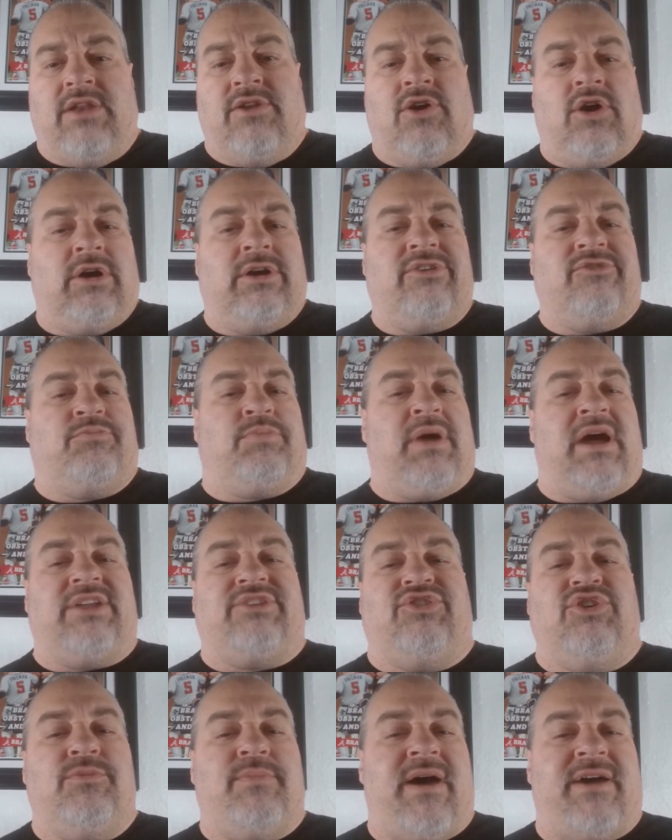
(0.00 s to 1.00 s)
Hittin' Hard is
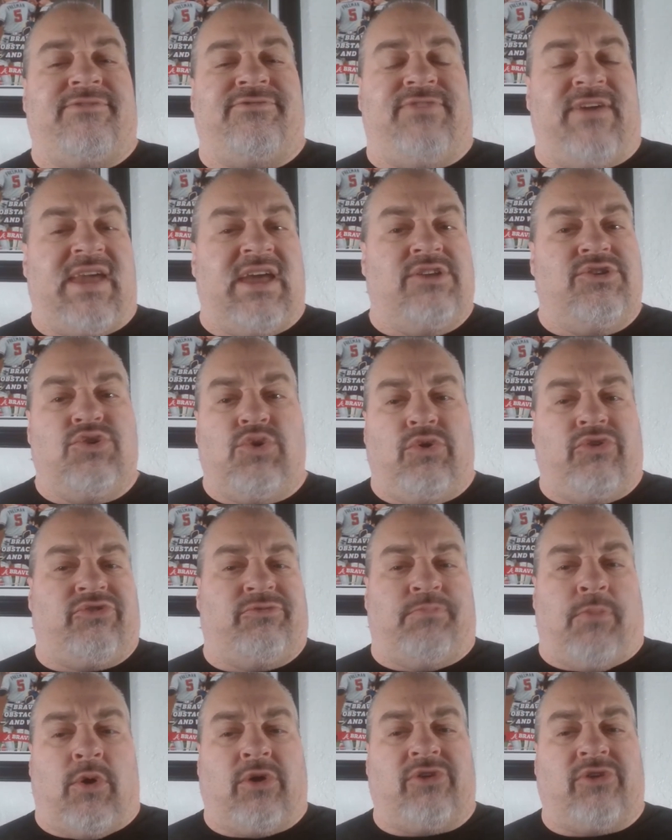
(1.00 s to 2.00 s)
brought to you by
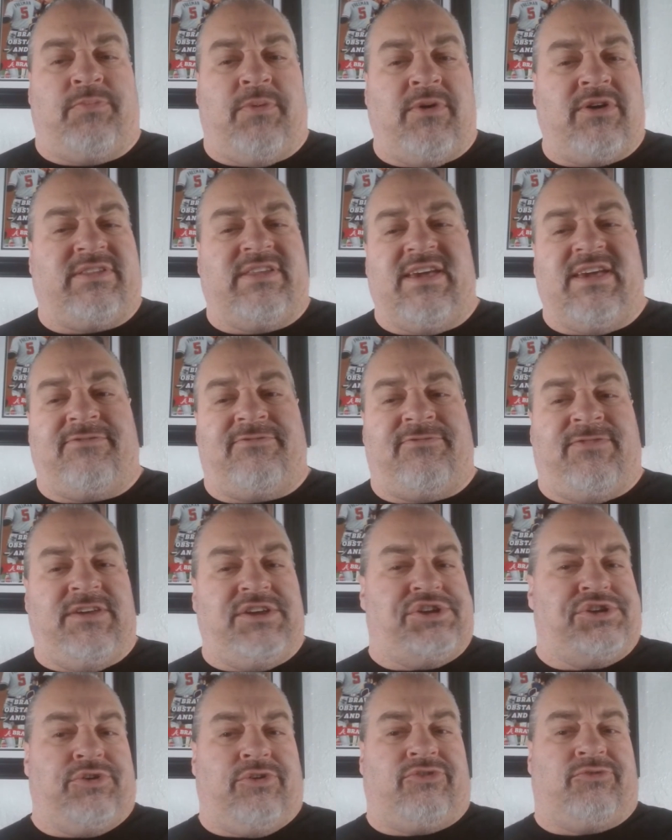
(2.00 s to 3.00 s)
FanDuel Sportsbook, the
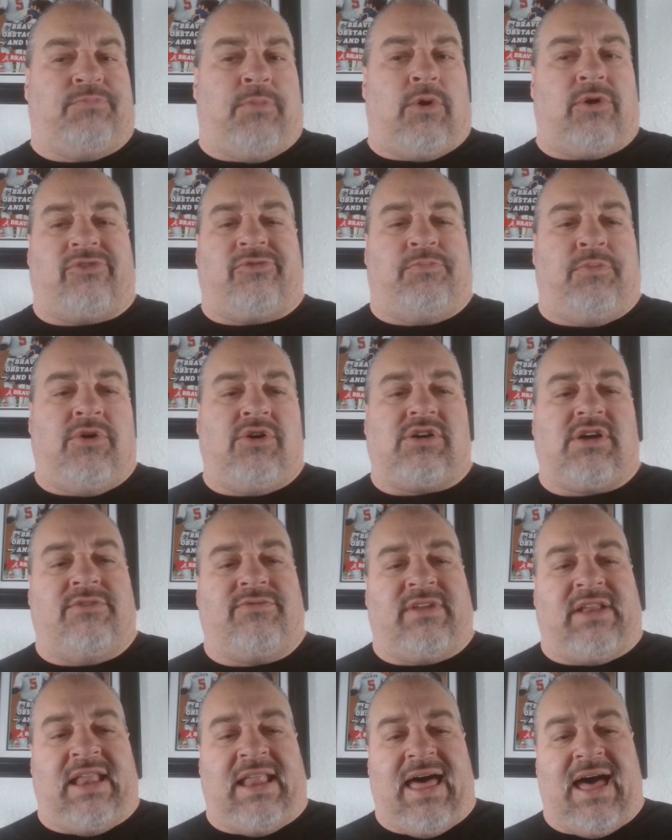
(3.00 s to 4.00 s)
official sportsbook
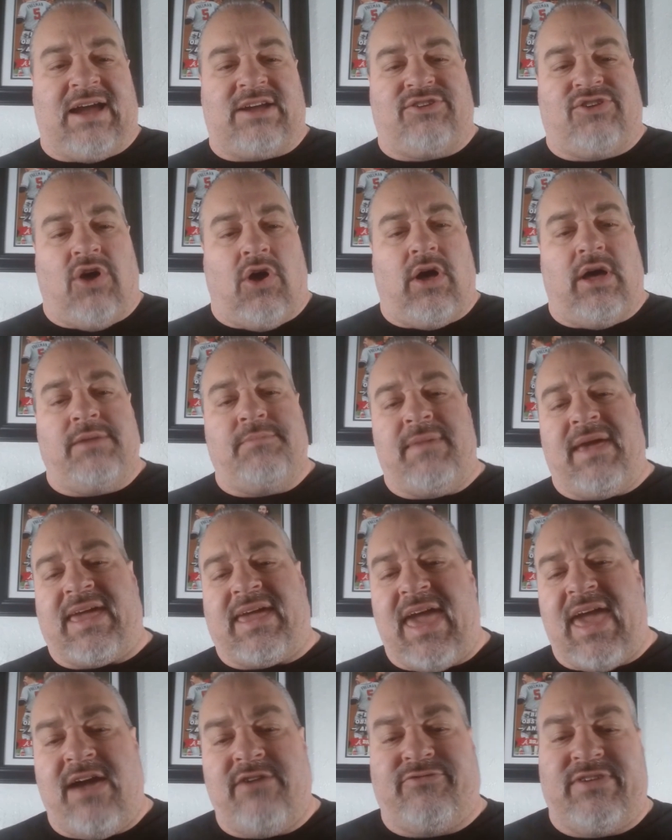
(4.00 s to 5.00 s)
of Locked On.
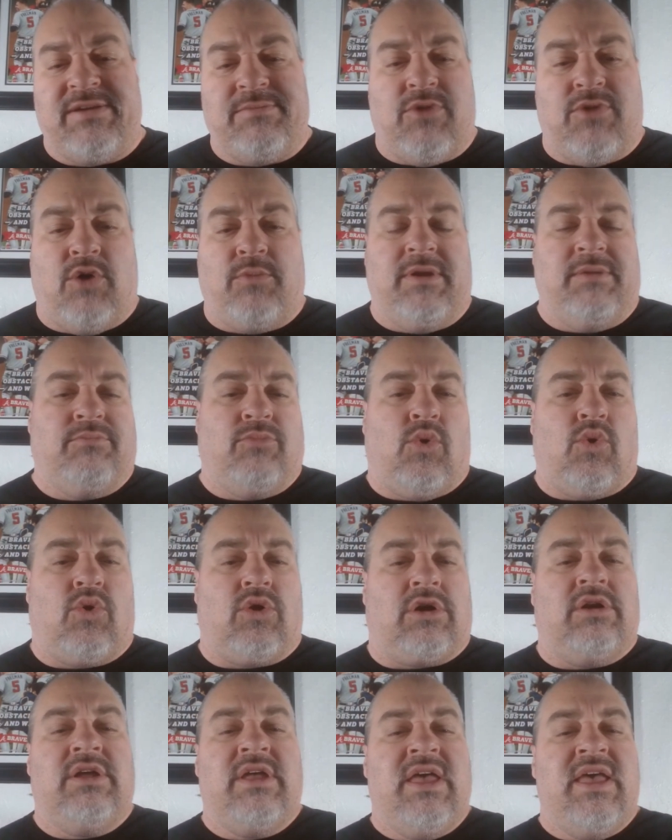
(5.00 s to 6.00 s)
Make every moment
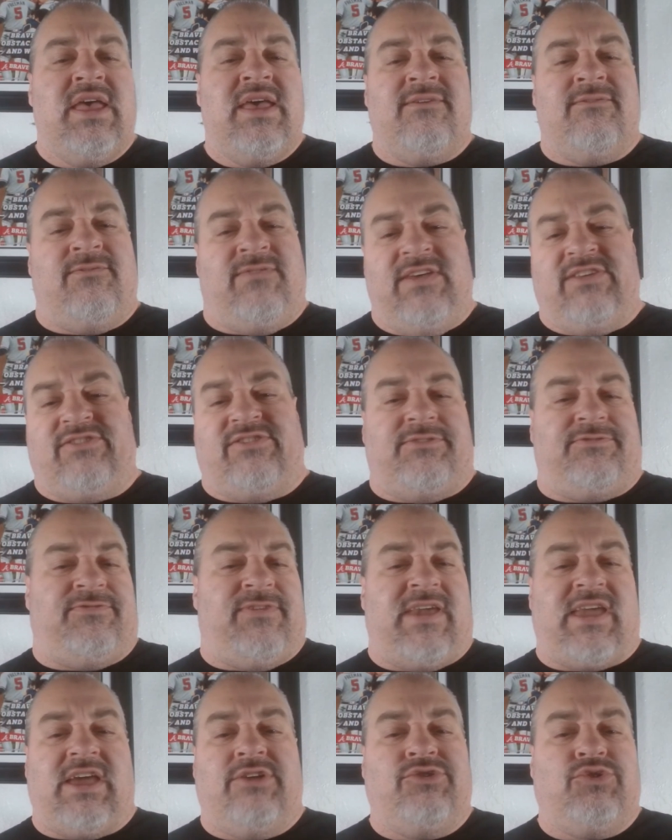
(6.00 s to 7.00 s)
more. Visit
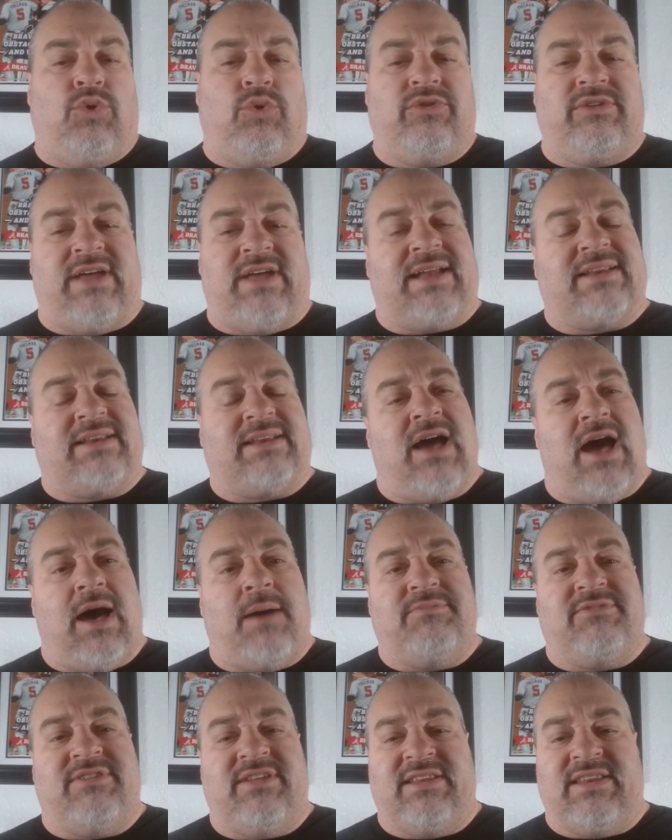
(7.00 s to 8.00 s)

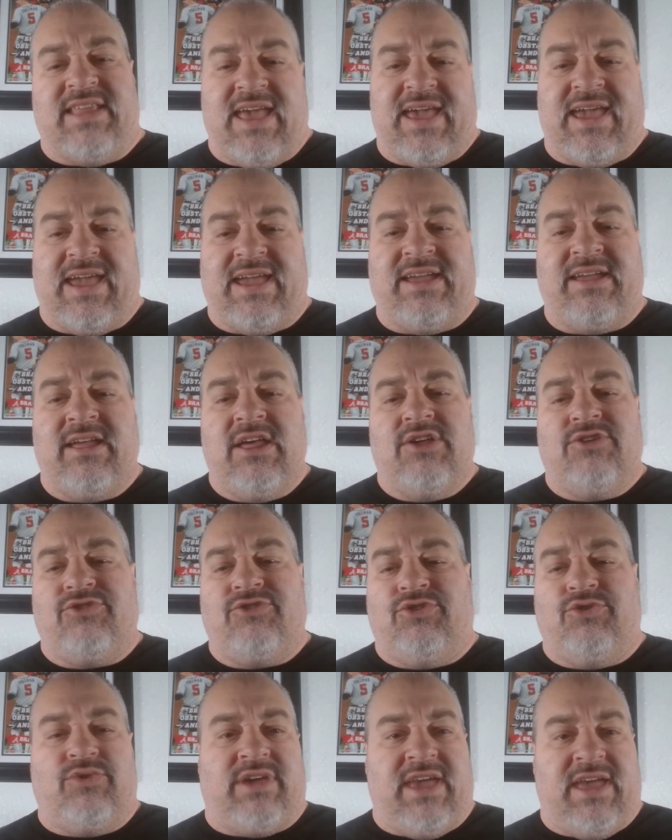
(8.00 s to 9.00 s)
FanDuel.com today
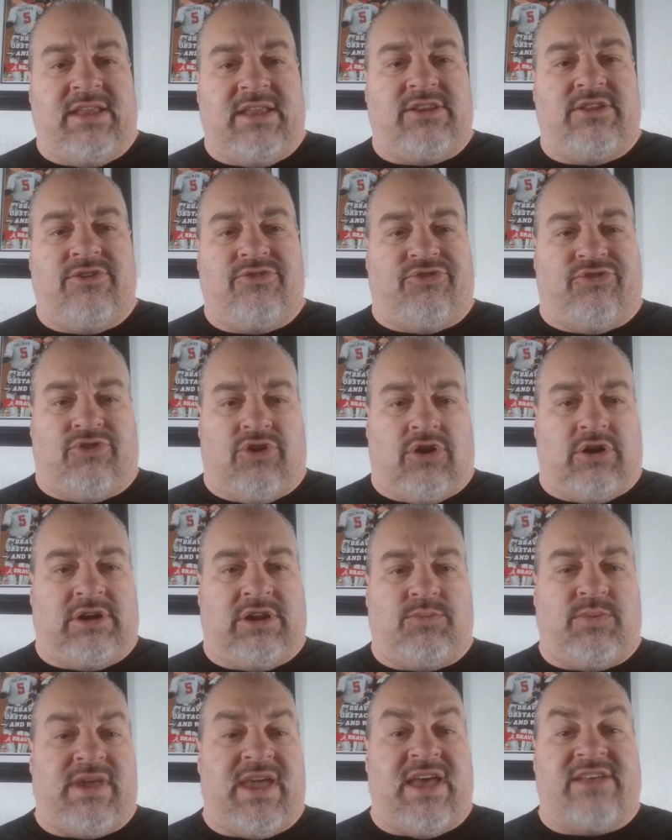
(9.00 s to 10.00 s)
to get
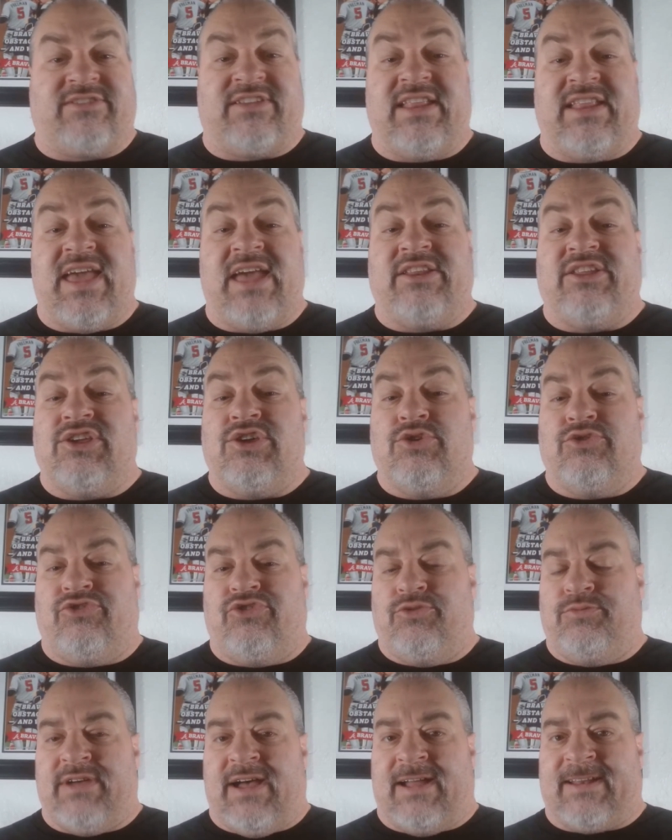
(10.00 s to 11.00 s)
started. We ask you to head to
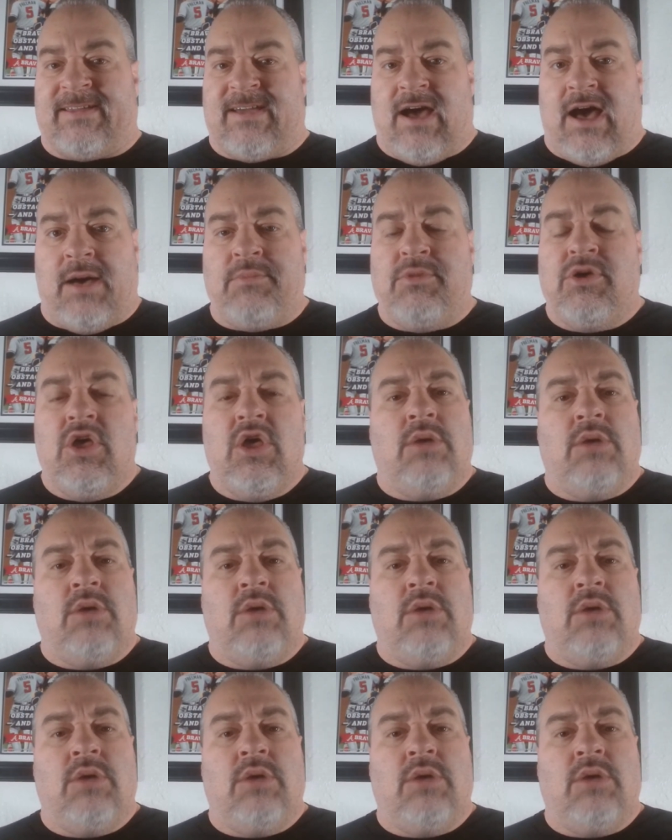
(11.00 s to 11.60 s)
YouTube.com,